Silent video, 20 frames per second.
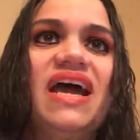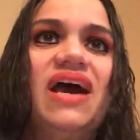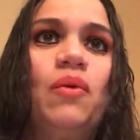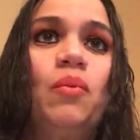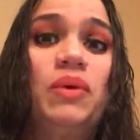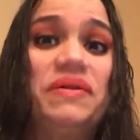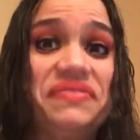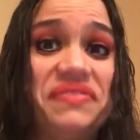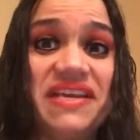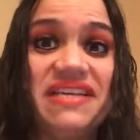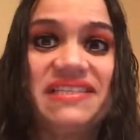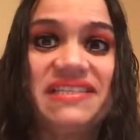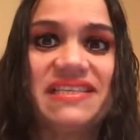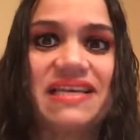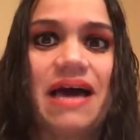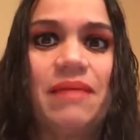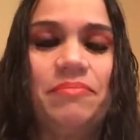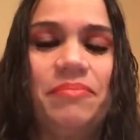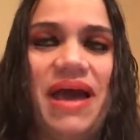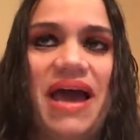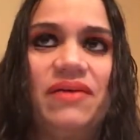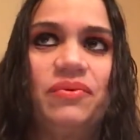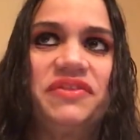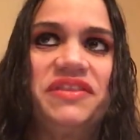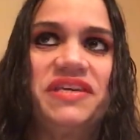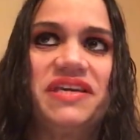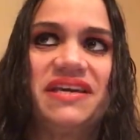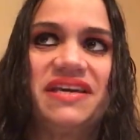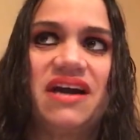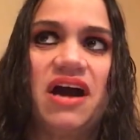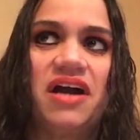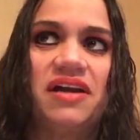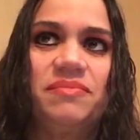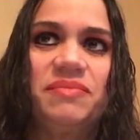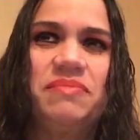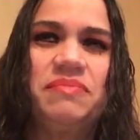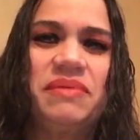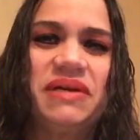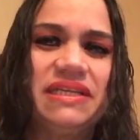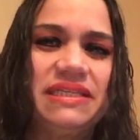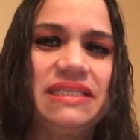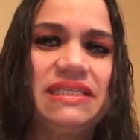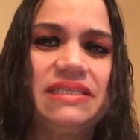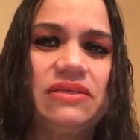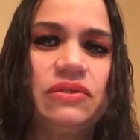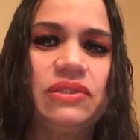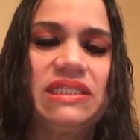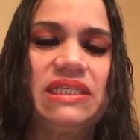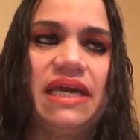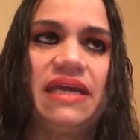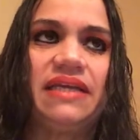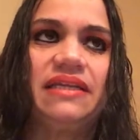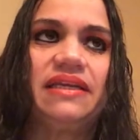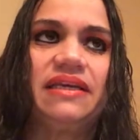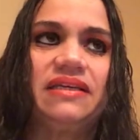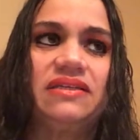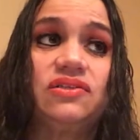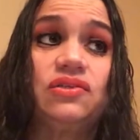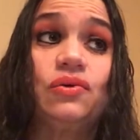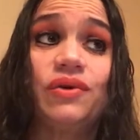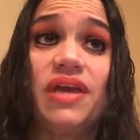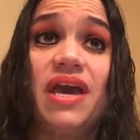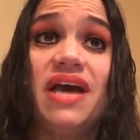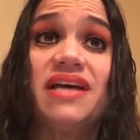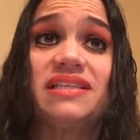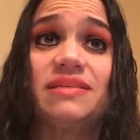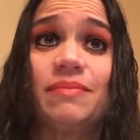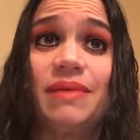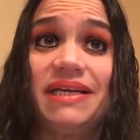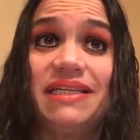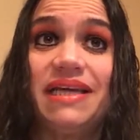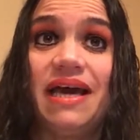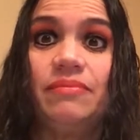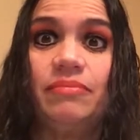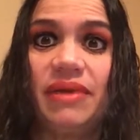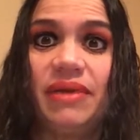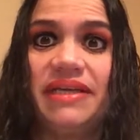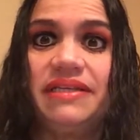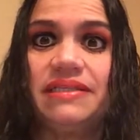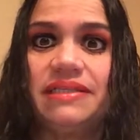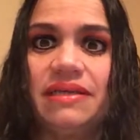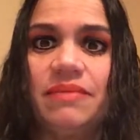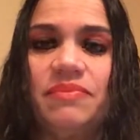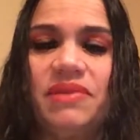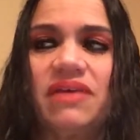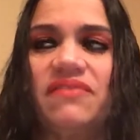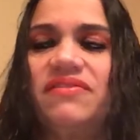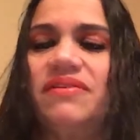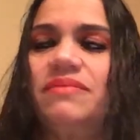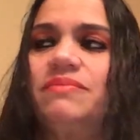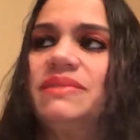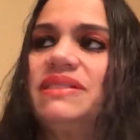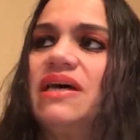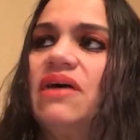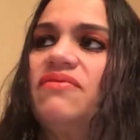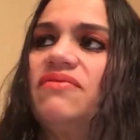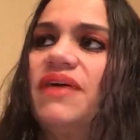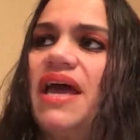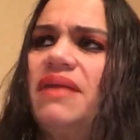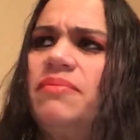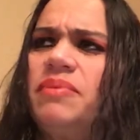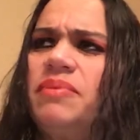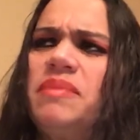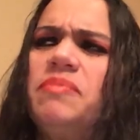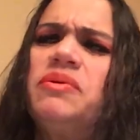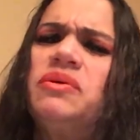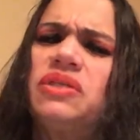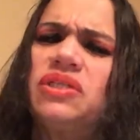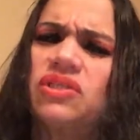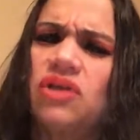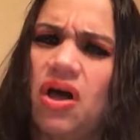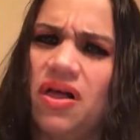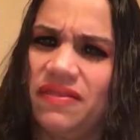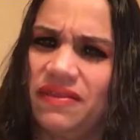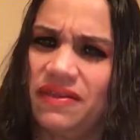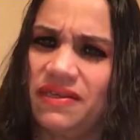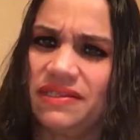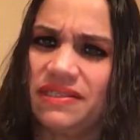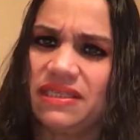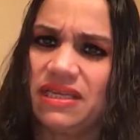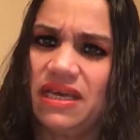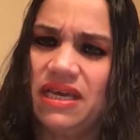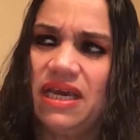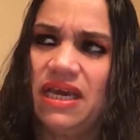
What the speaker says: when things got bad with the economy, but it's still standing. So yes, my dad made something of himself, and people saw this.